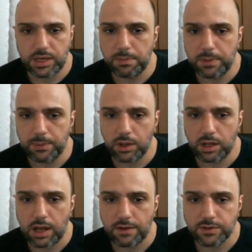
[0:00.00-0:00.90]
keep people
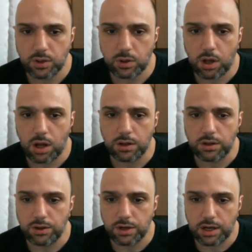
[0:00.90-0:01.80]
alive so long, you're
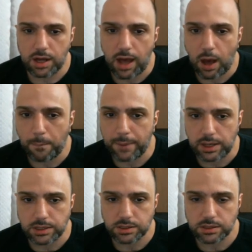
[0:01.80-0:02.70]
going to
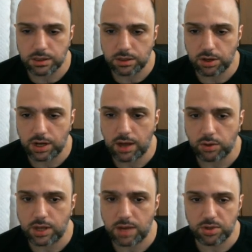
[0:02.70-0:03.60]
outpace and you're going to
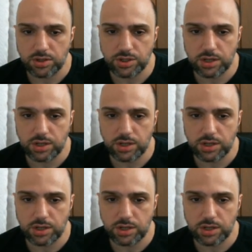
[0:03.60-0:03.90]
outdamage